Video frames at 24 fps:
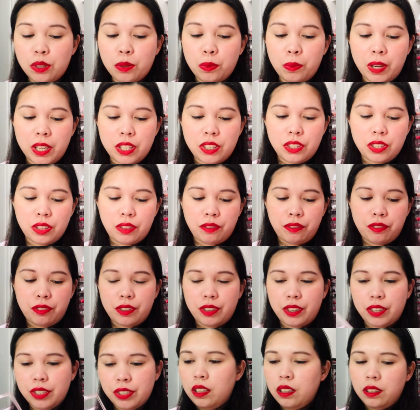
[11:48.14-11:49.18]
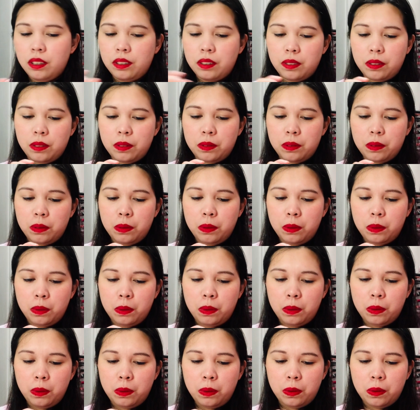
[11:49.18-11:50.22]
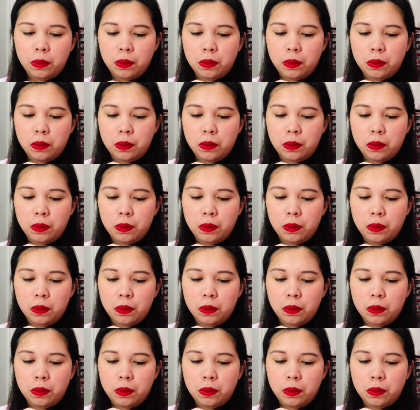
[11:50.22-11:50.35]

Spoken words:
watch it first. Ooh.